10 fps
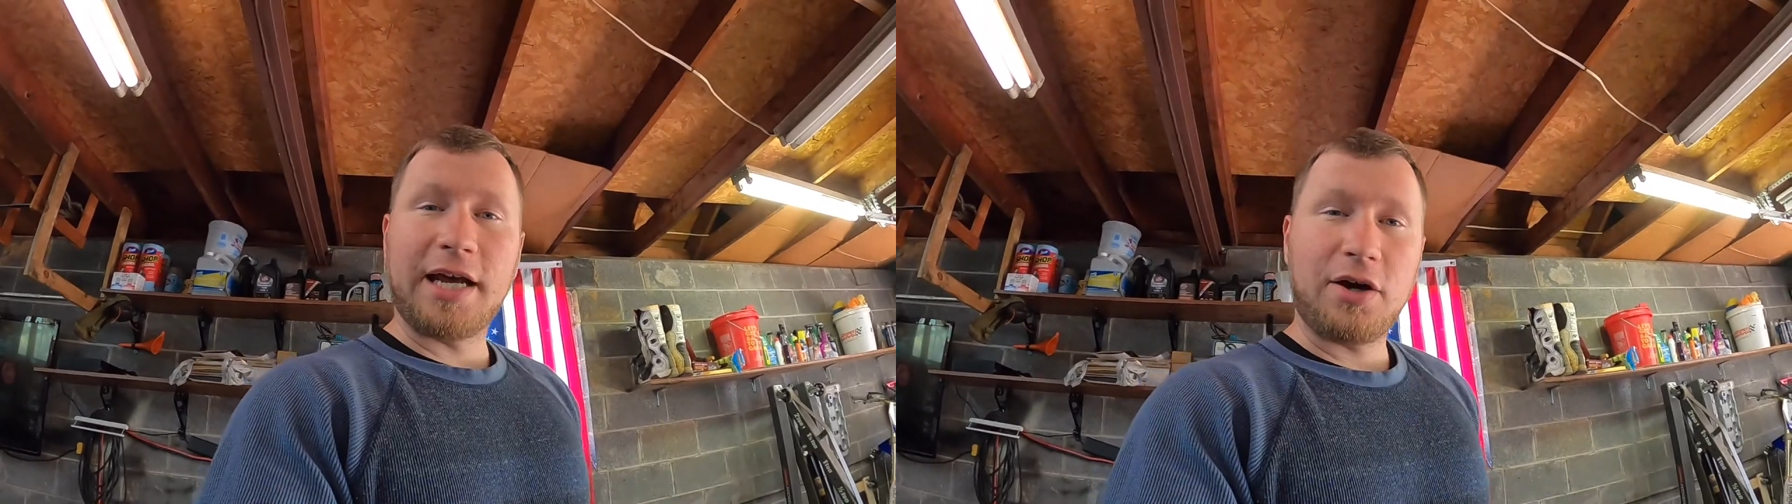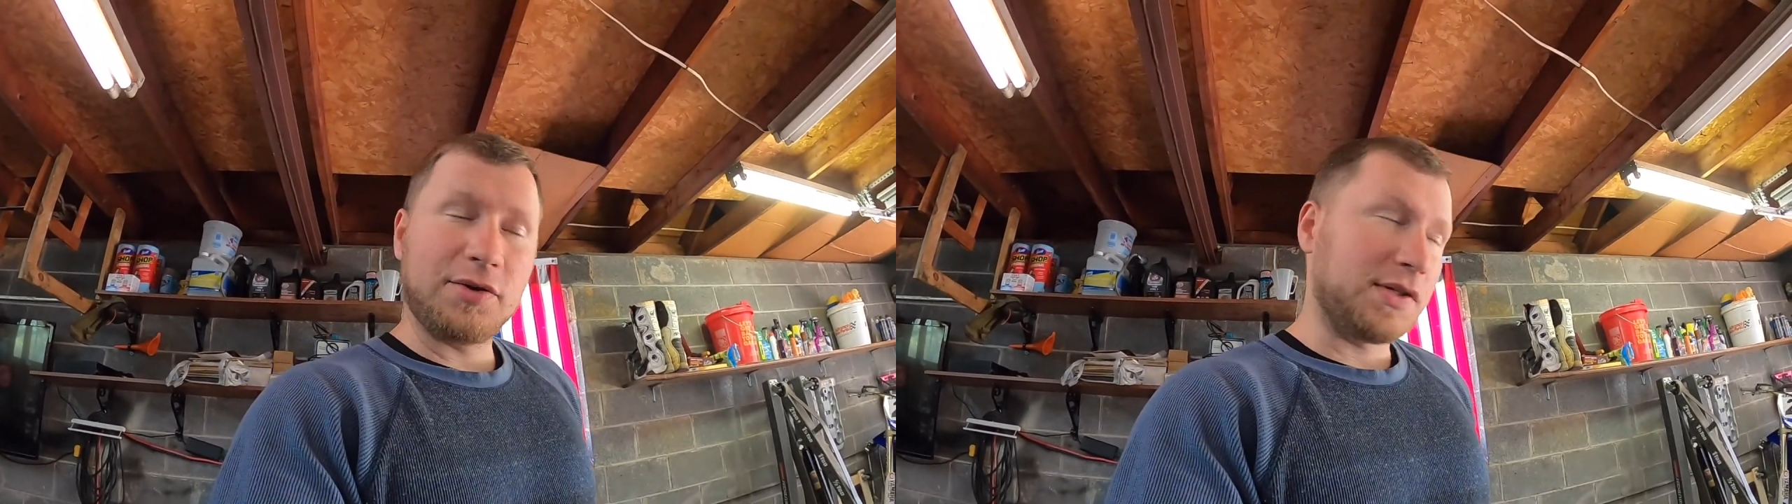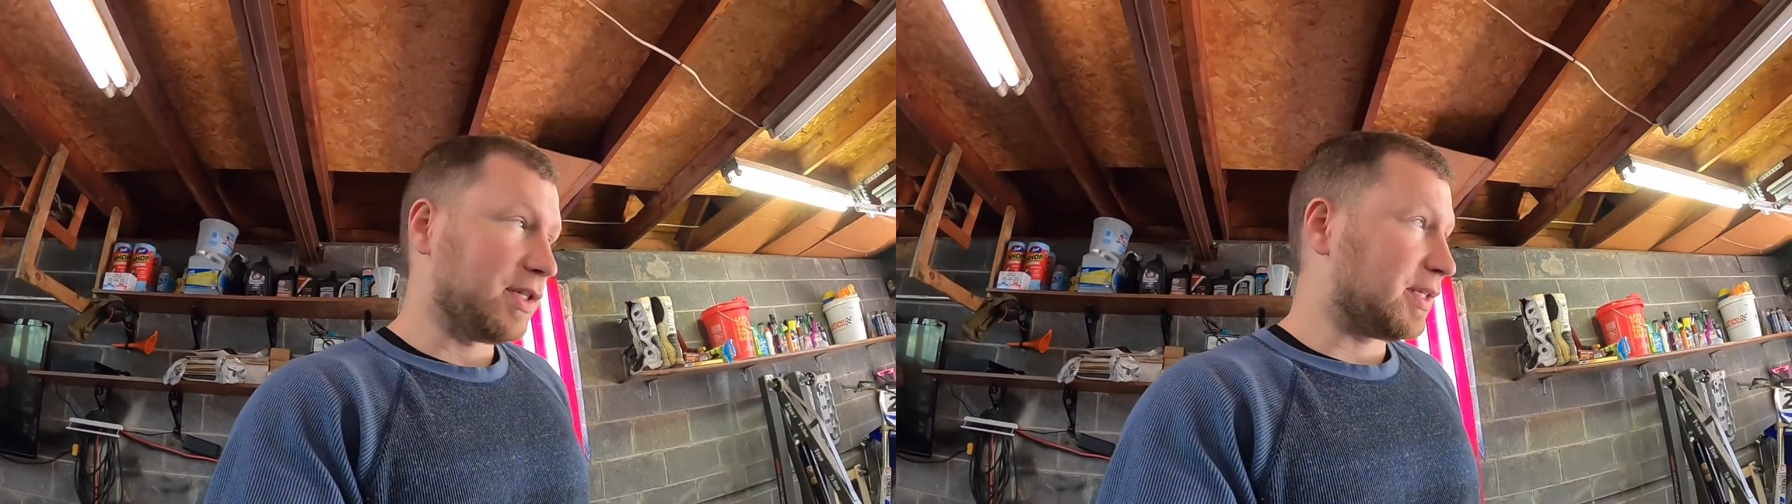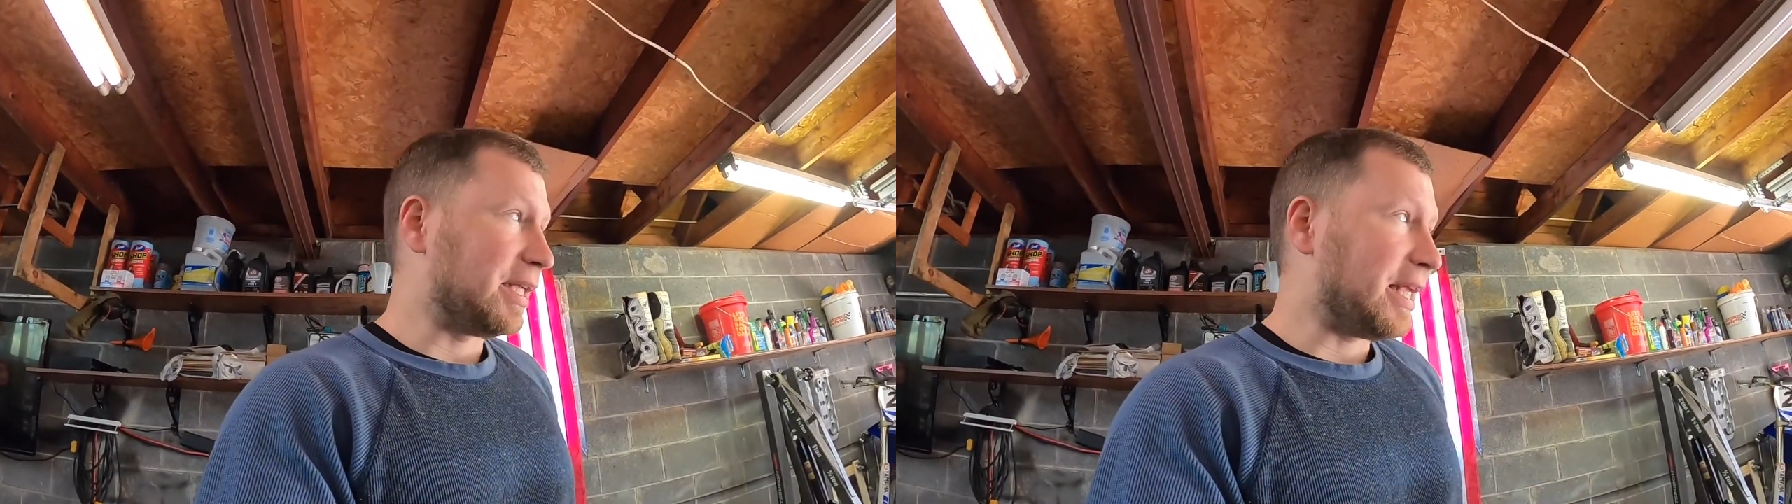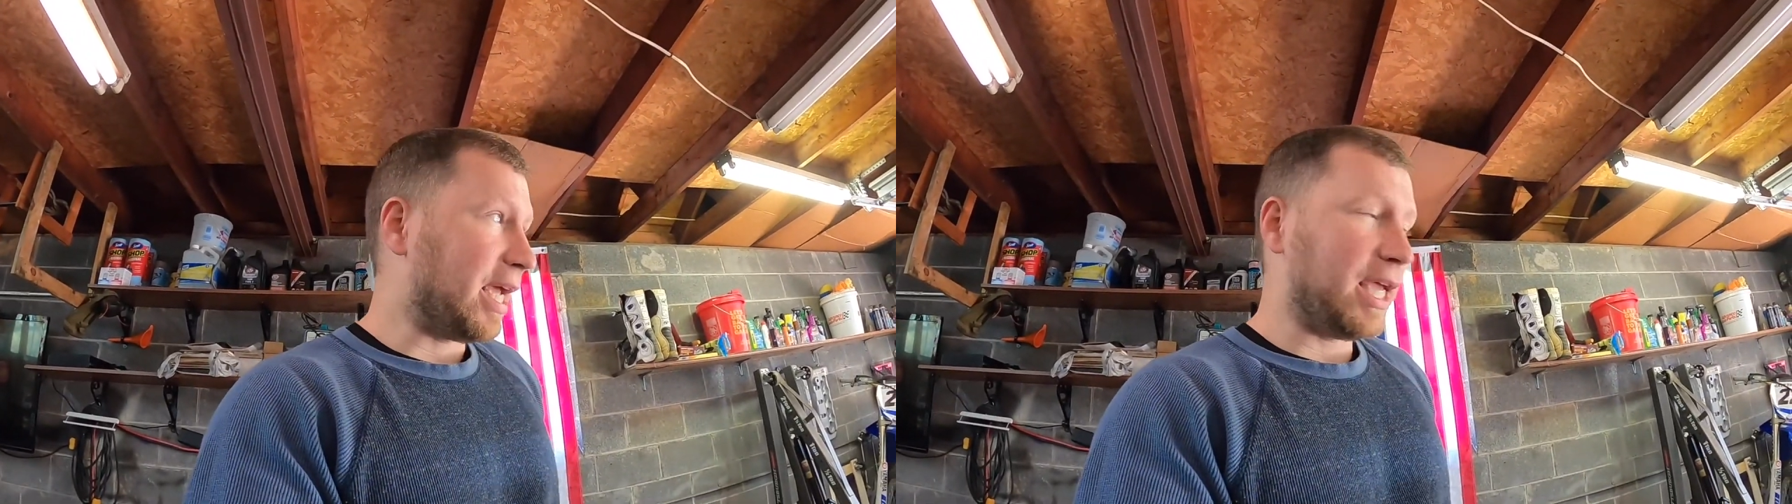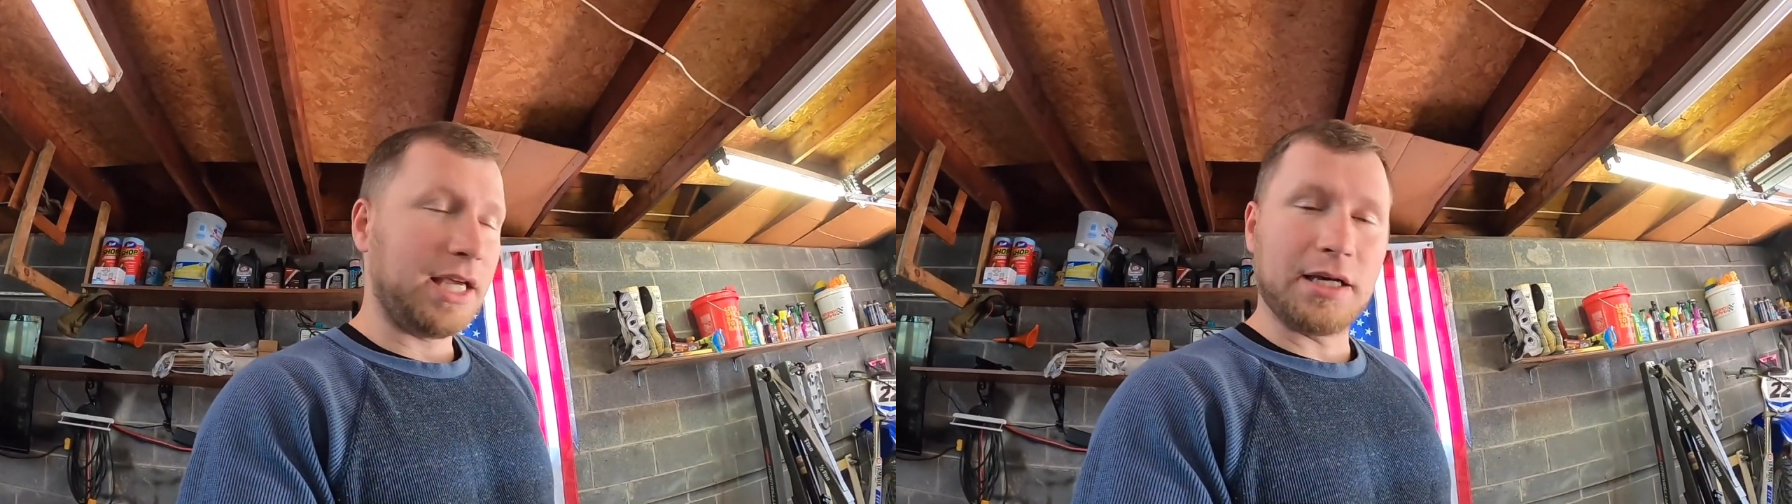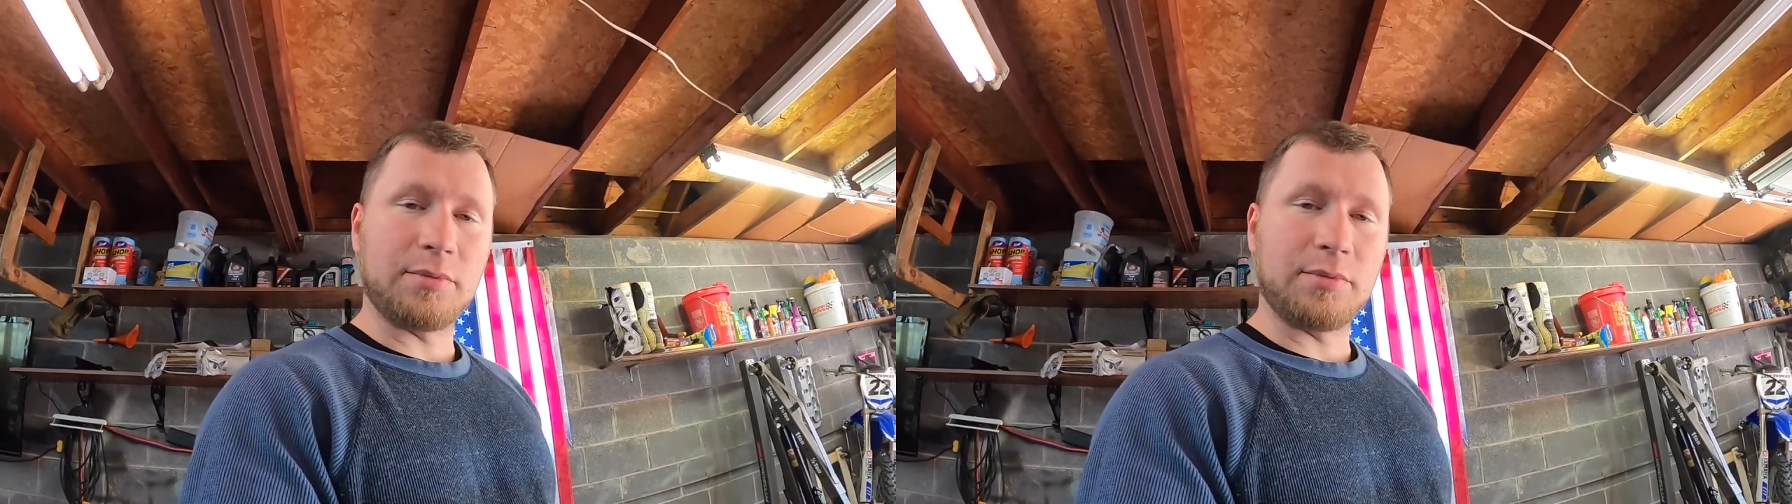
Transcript: out today,